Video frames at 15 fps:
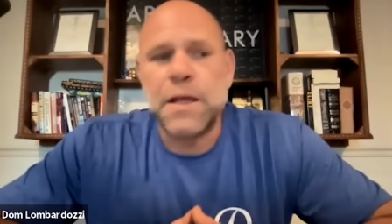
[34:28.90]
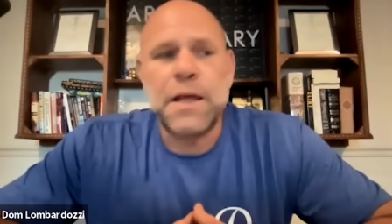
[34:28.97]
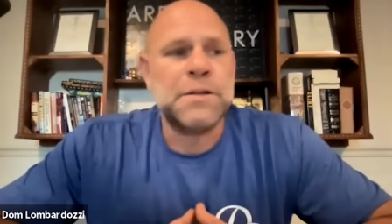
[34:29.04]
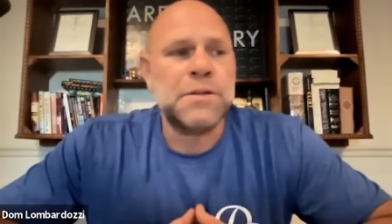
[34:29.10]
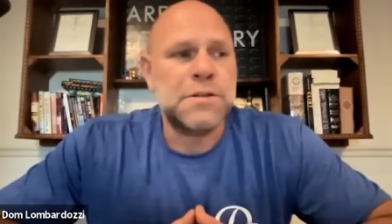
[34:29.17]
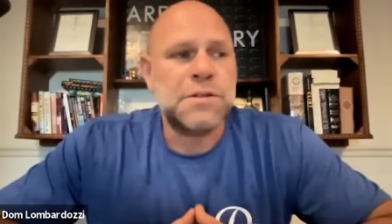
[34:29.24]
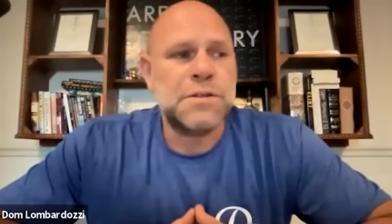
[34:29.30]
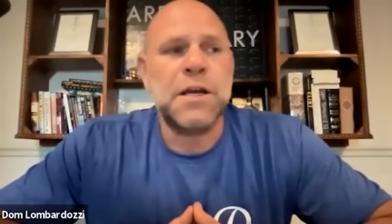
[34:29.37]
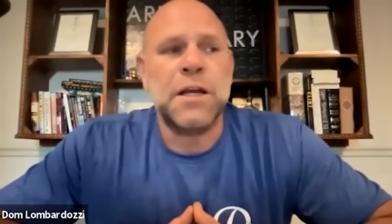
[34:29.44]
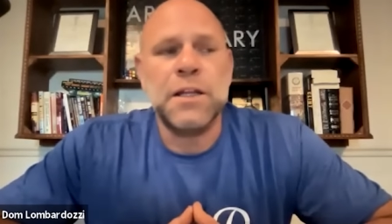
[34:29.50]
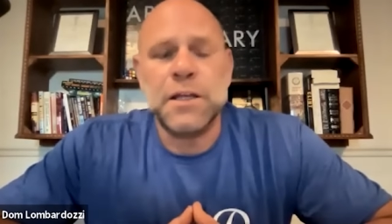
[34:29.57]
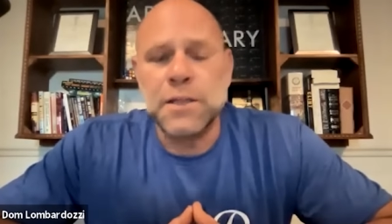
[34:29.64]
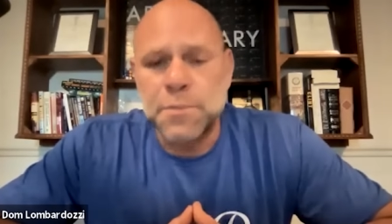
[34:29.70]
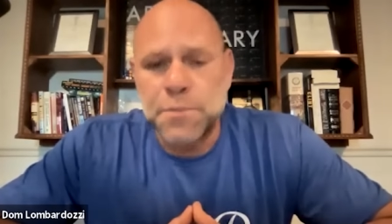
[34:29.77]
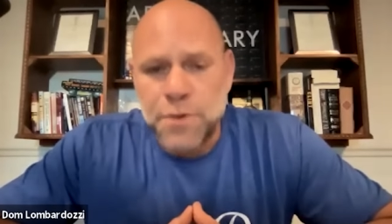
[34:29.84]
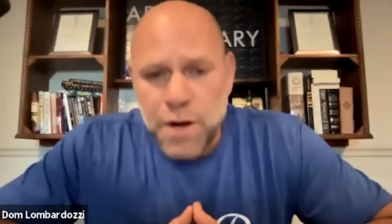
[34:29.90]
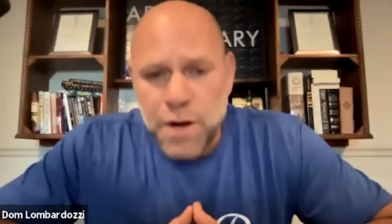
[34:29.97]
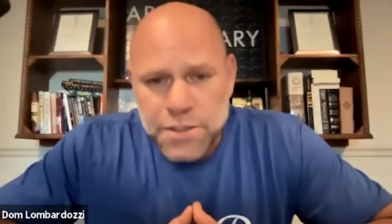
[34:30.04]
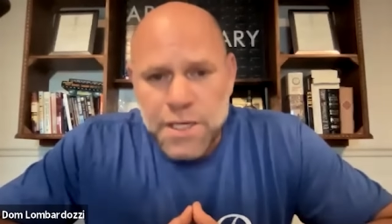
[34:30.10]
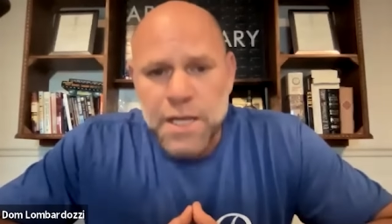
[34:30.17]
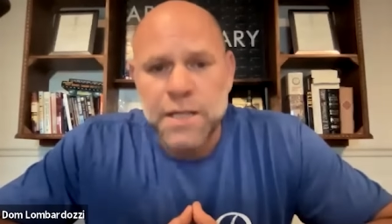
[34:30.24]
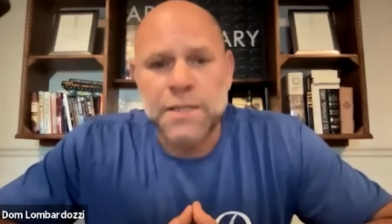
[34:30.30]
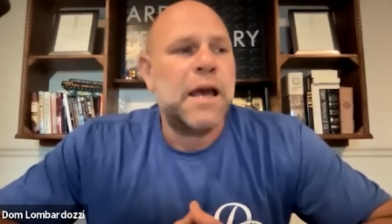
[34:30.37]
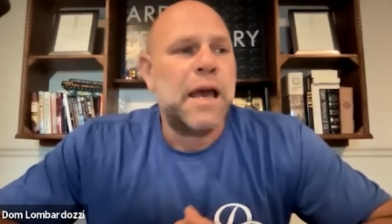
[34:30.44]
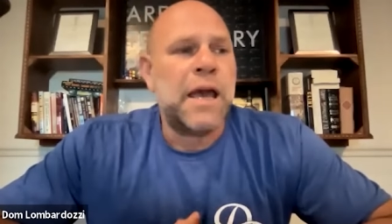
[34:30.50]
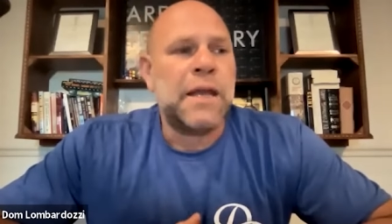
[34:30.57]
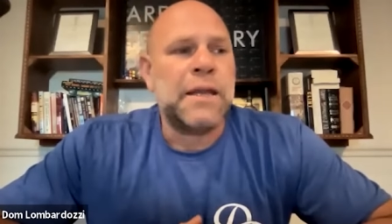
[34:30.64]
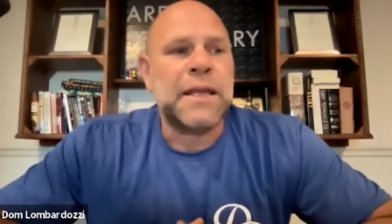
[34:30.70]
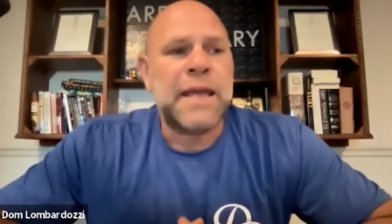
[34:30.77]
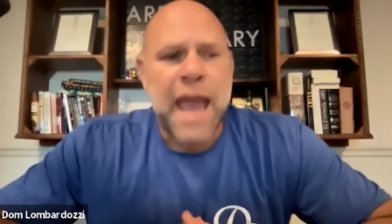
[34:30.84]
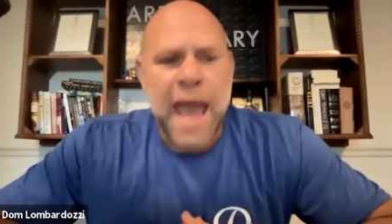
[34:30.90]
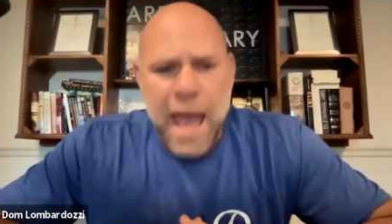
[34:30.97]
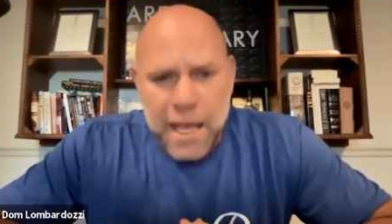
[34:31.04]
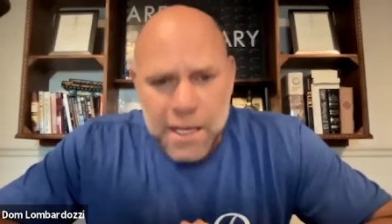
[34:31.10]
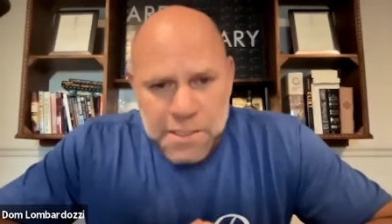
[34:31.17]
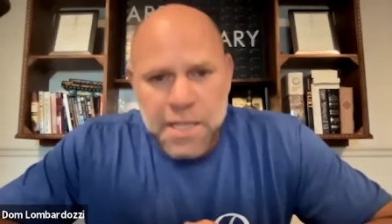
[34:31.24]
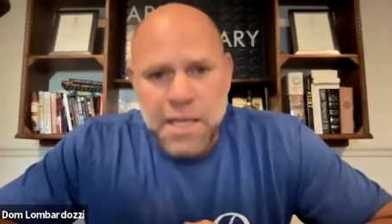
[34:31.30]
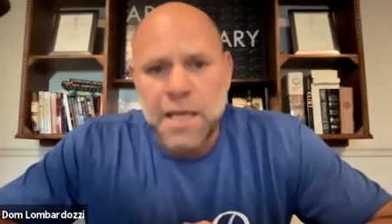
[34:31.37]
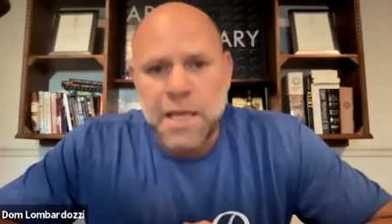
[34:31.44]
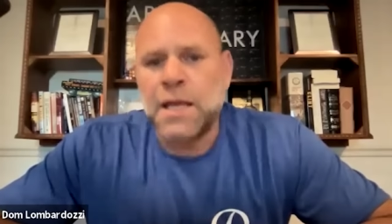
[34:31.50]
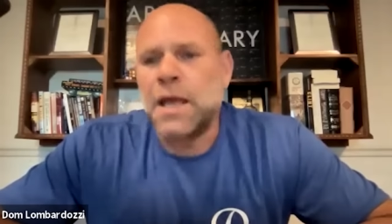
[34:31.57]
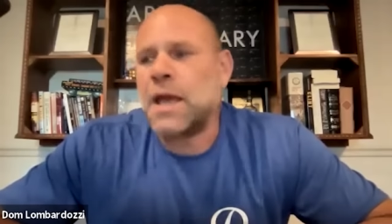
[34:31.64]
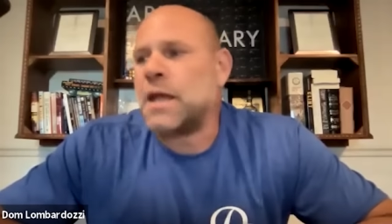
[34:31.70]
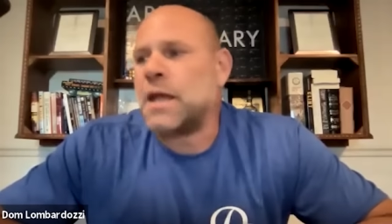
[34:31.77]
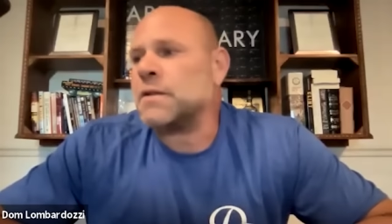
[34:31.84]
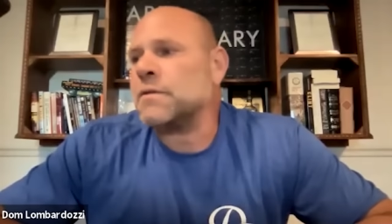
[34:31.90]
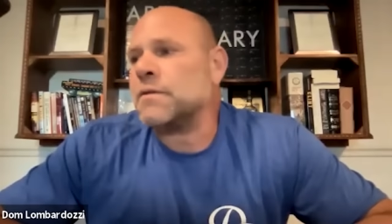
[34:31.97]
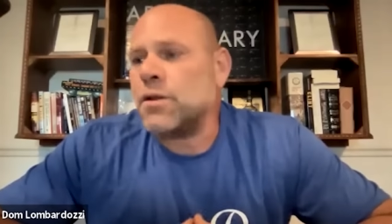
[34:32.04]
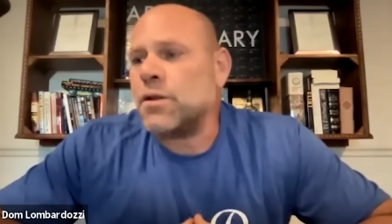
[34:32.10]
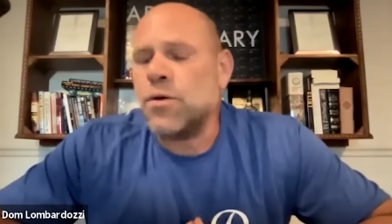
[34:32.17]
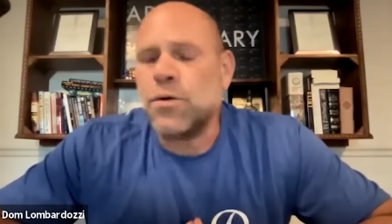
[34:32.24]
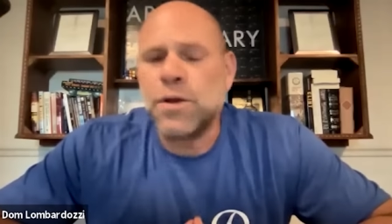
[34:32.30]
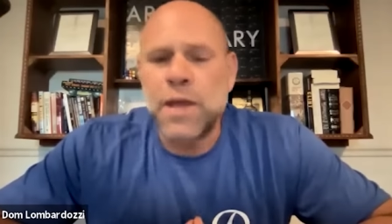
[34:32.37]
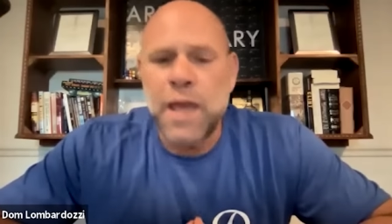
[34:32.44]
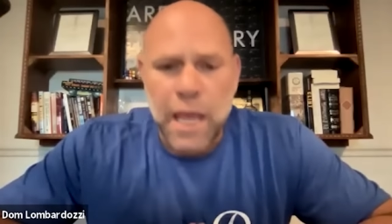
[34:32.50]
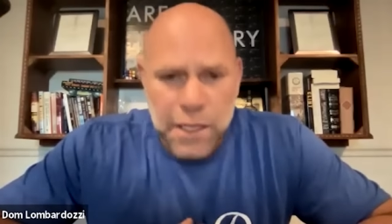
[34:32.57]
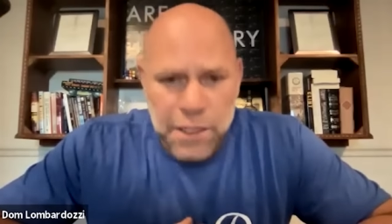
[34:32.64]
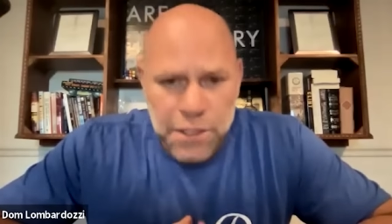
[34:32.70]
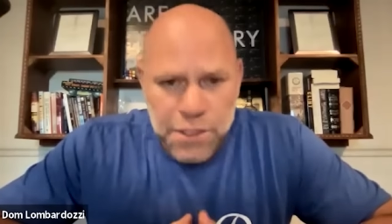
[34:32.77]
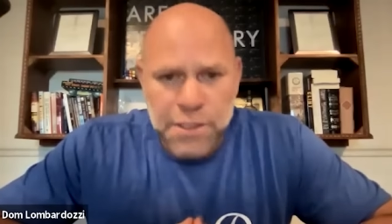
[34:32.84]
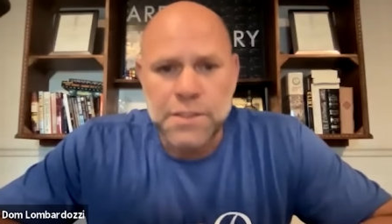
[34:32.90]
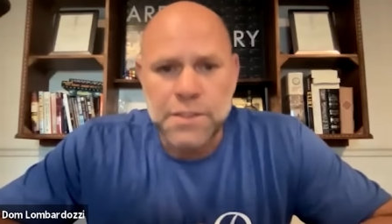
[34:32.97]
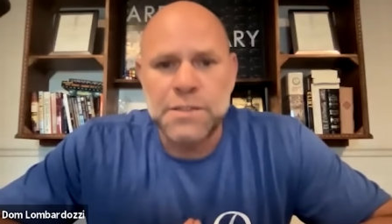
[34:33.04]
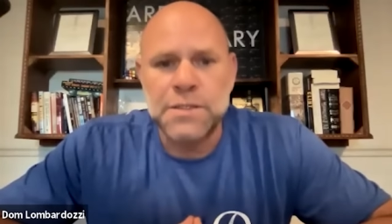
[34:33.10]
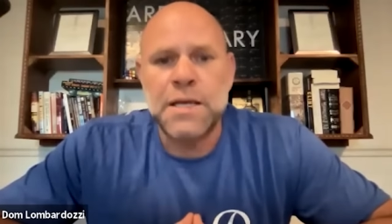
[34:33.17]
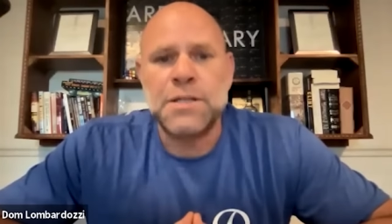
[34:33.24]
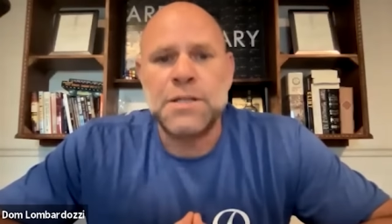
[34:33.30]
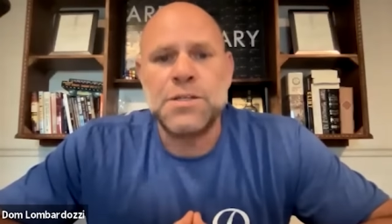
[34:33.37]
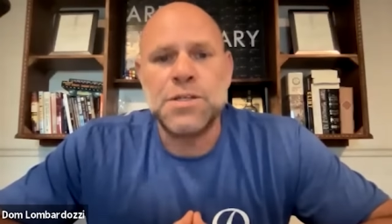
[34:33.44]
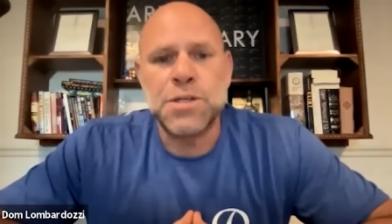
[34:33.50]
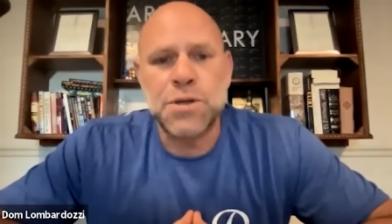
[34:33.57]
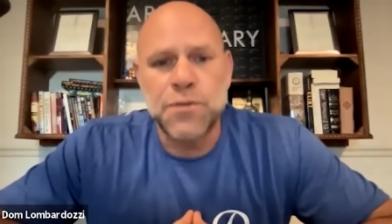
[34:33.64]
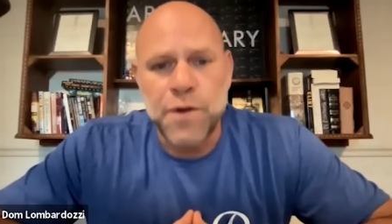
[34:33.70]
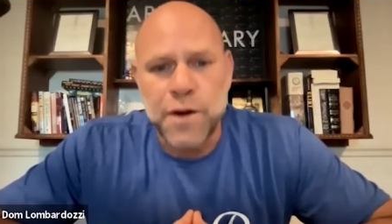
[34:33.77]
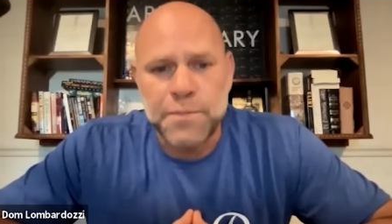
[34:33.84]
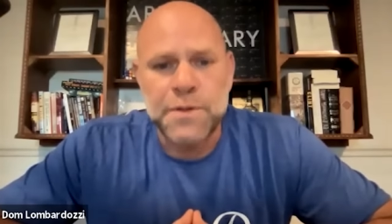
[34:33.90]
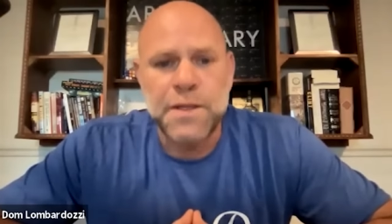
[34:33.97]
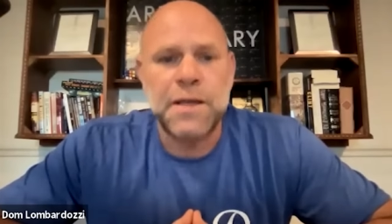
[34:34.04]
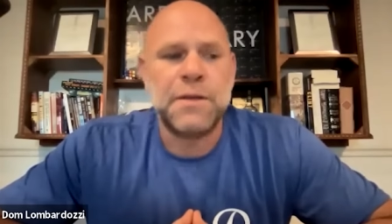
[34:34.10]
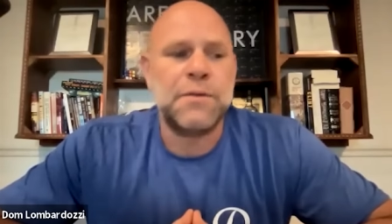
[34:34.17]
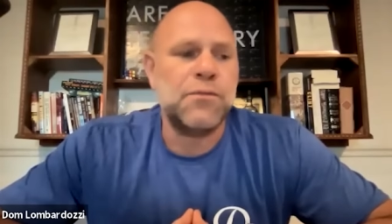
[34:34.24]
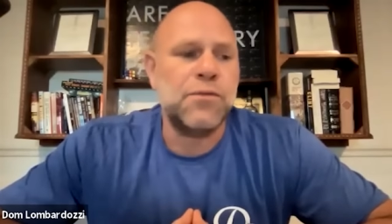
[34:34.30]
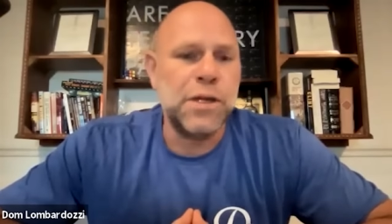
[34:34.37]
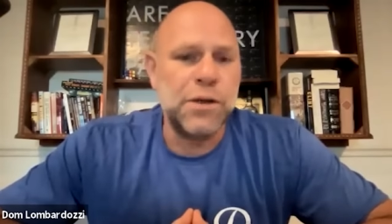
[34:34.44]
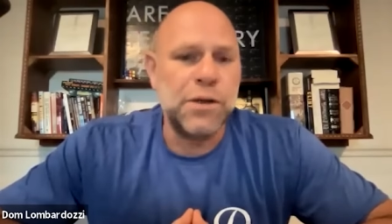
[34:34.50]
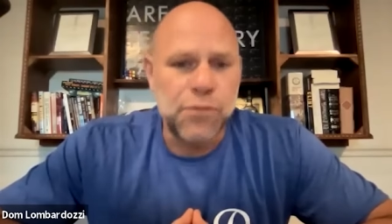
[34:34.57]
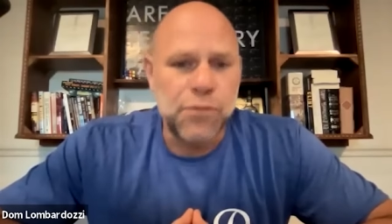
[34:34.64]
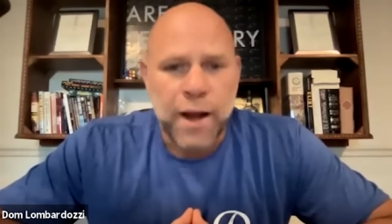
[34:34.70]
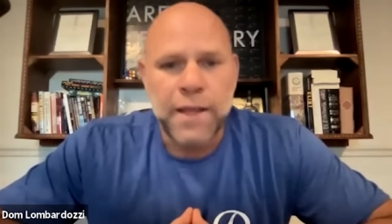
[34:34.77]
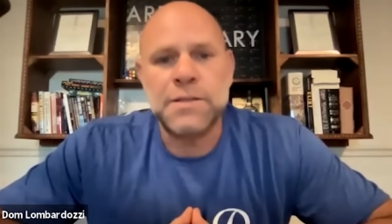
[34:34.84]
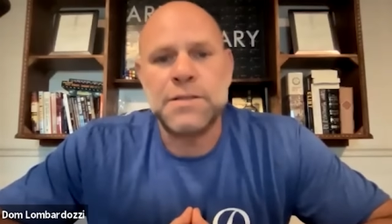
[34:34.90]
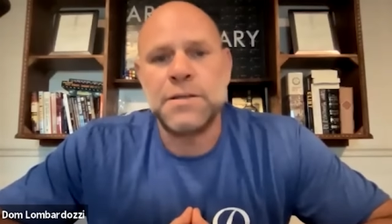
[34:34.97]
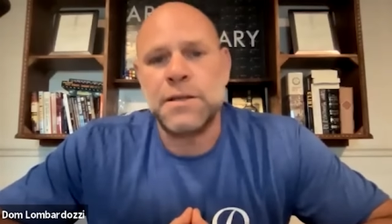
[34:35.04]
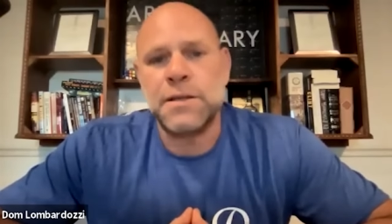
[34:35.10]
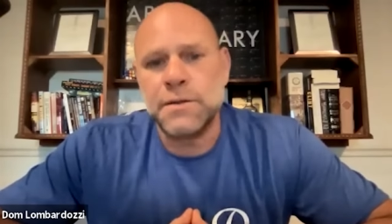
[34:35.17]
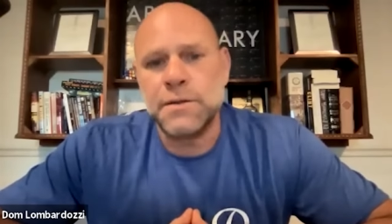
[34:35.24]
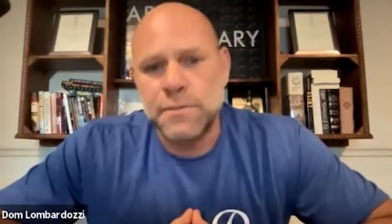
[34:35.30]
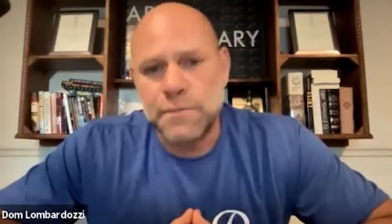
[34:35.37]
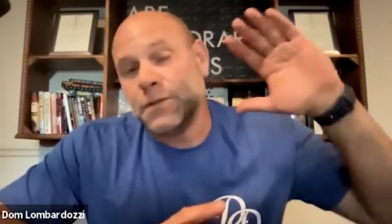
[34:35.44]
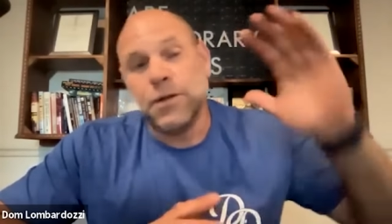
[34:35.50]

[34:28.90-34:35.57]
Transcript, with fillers: and selling the project and casting and locations and script and rewrites and